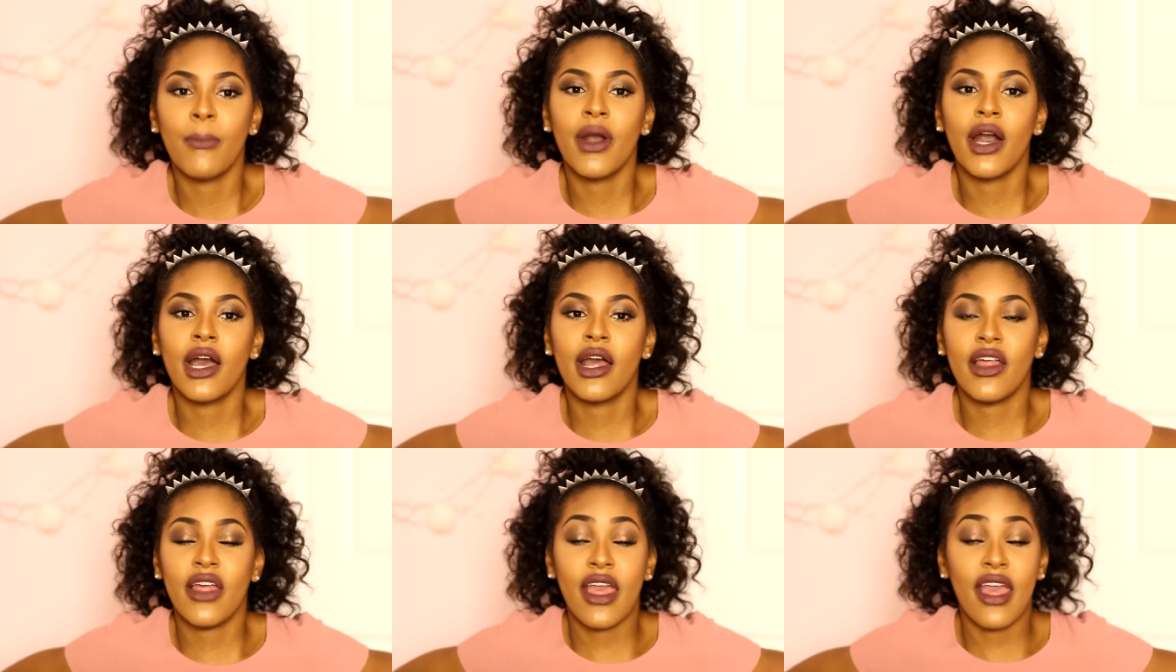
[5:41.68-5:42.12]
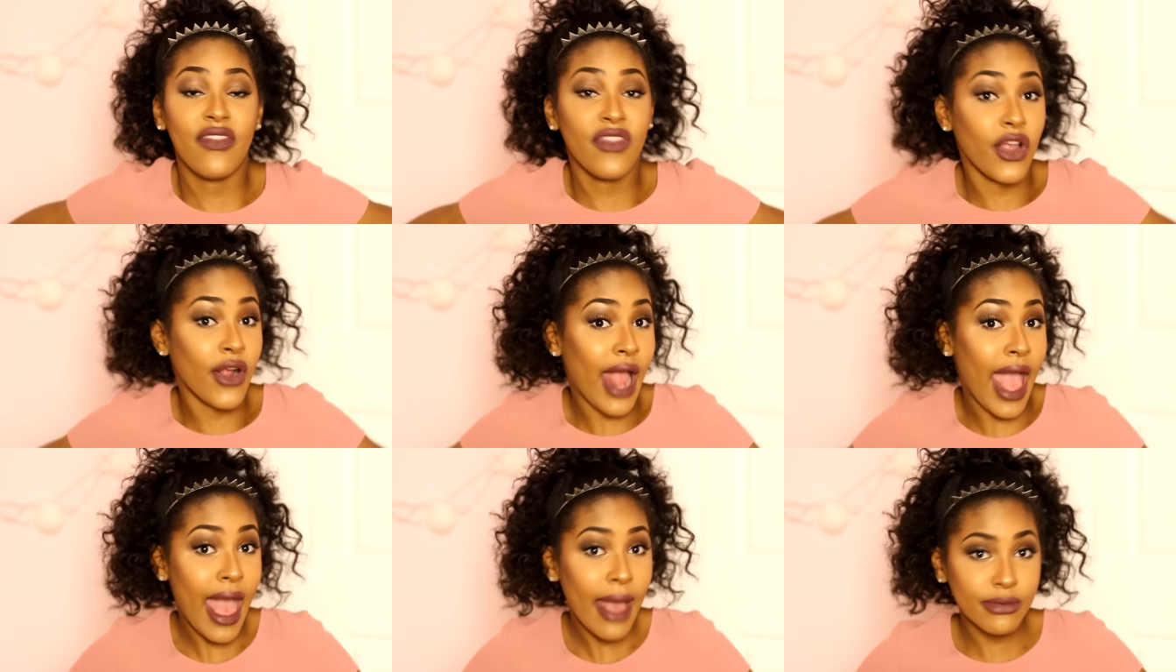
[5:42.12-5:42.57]
but, and
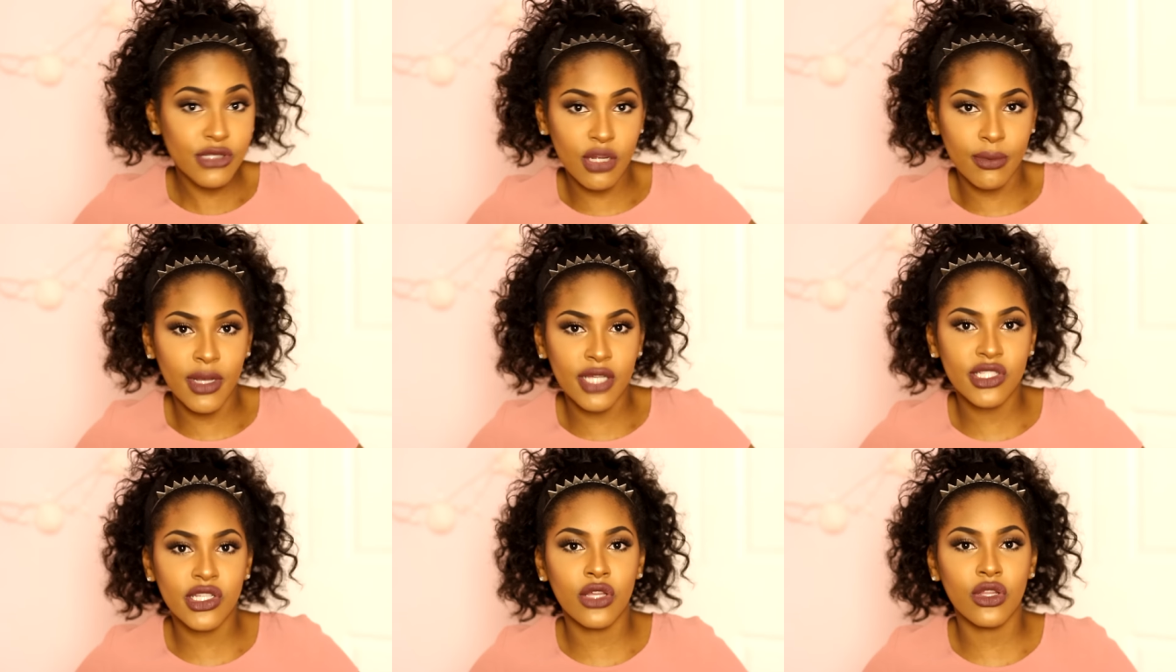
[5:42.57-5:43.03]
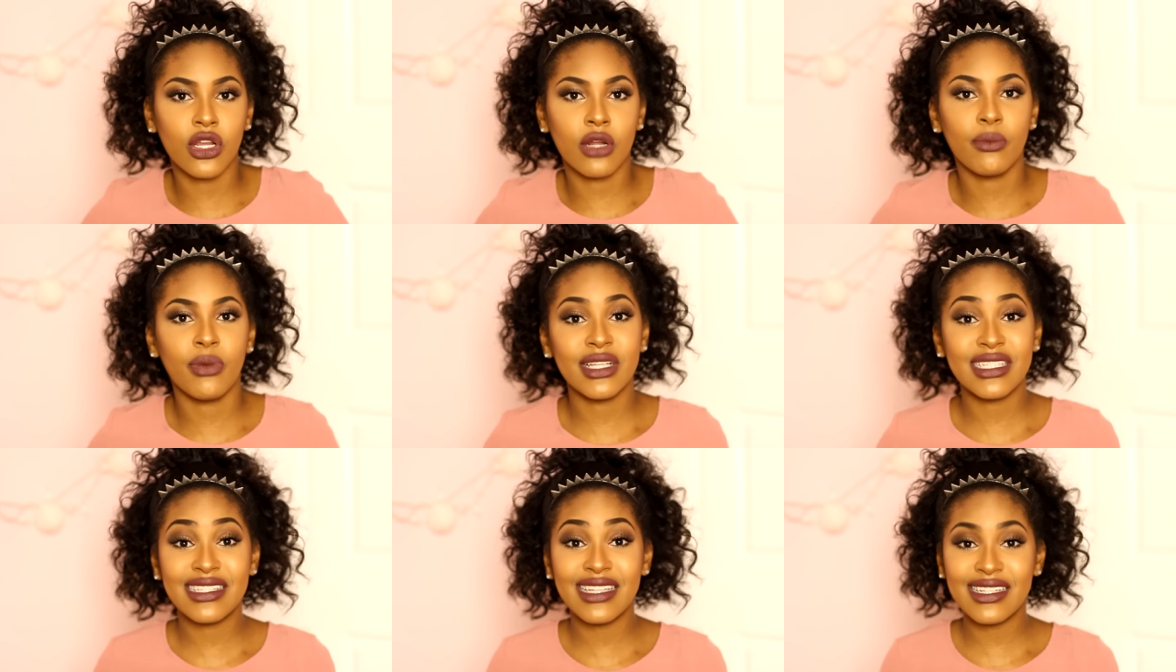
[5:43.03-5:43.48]
their abs are muscular,
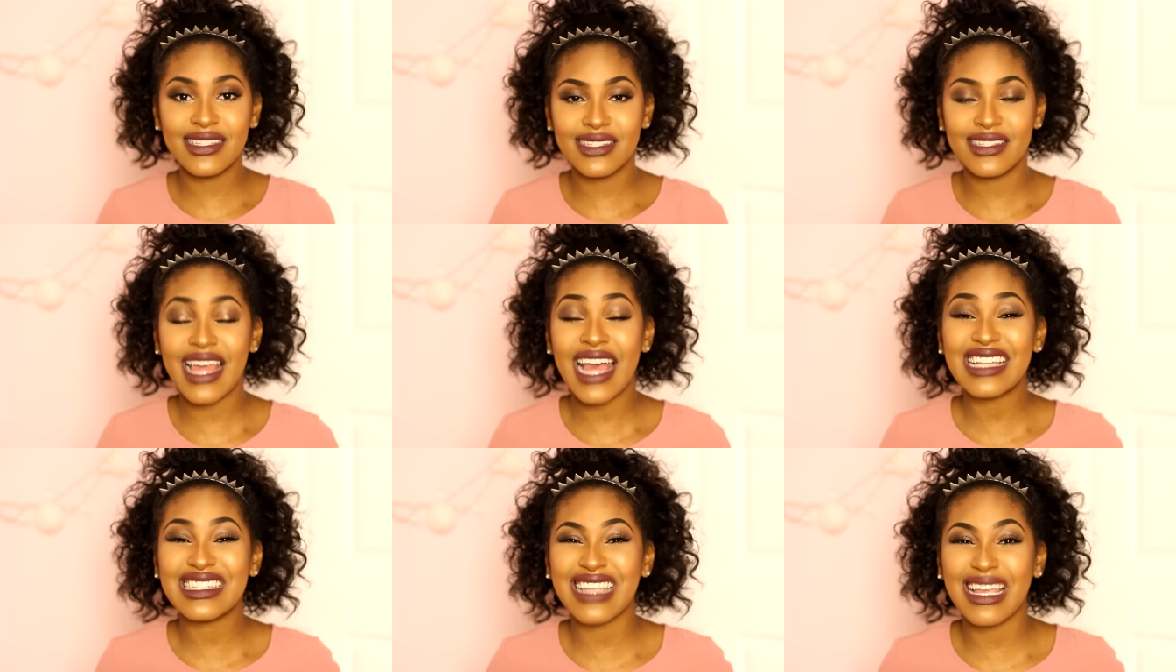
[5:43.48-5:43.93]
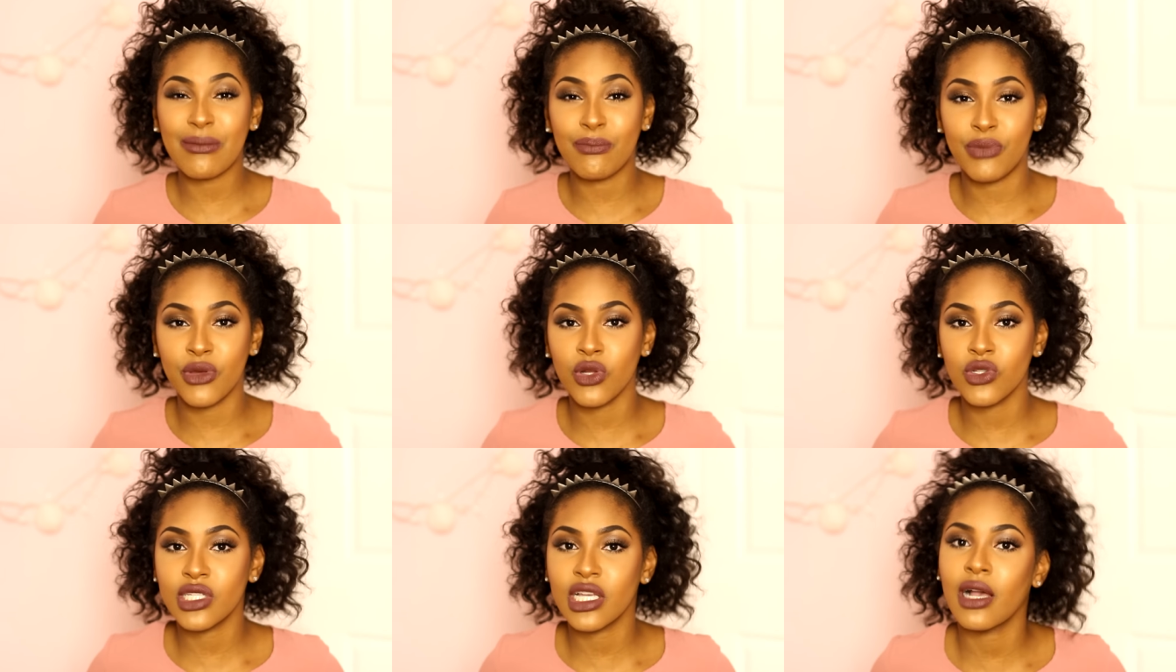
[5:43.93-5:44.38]
but since that's
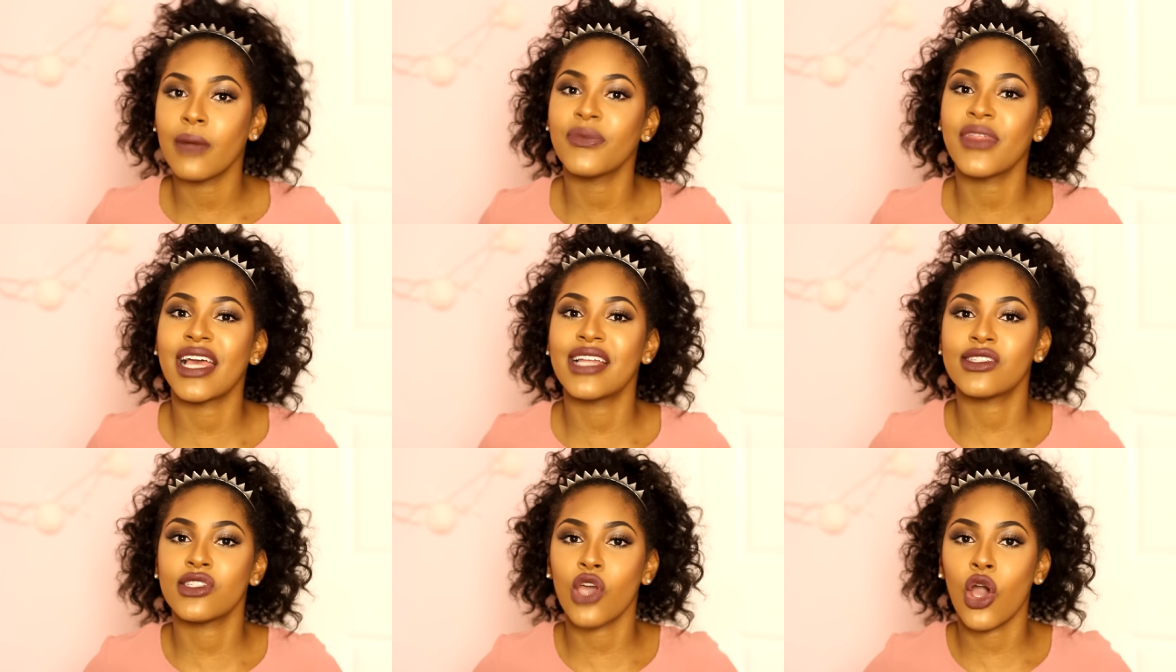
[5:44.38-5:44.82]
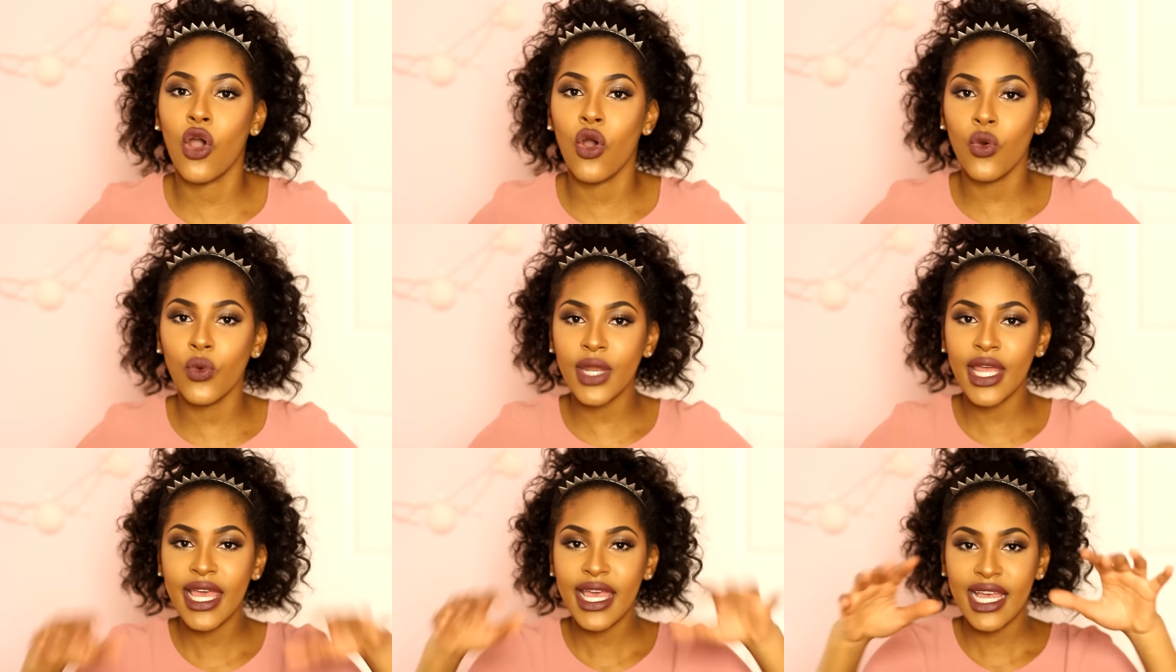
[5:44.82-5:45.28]
like building up that
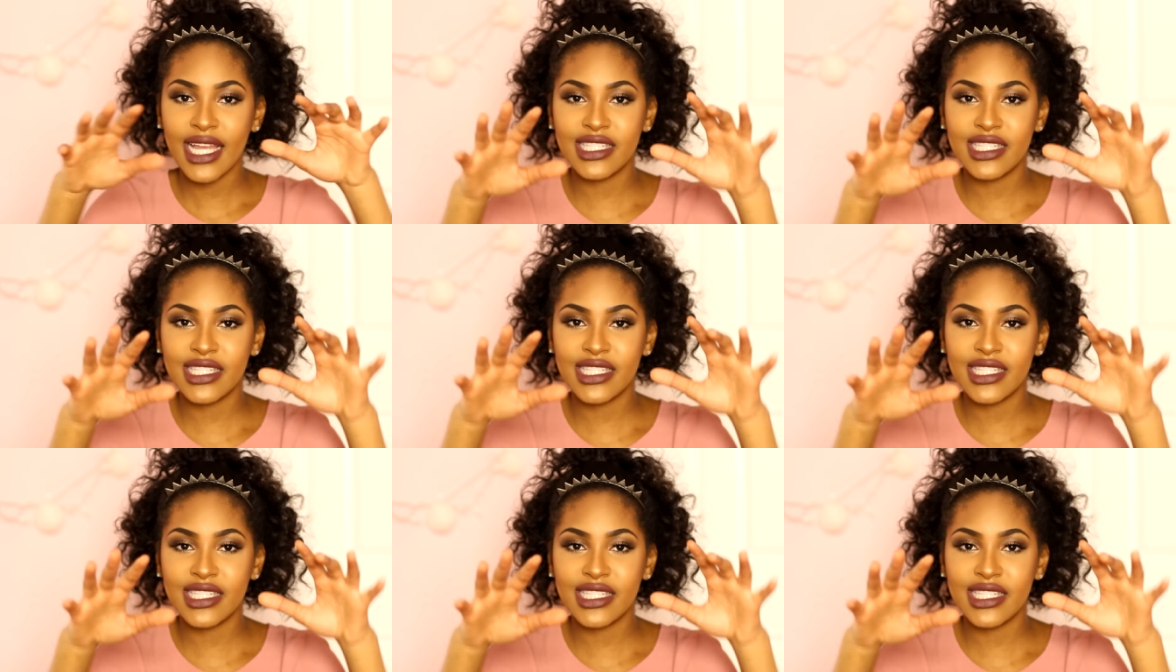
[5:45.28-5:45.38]
tone,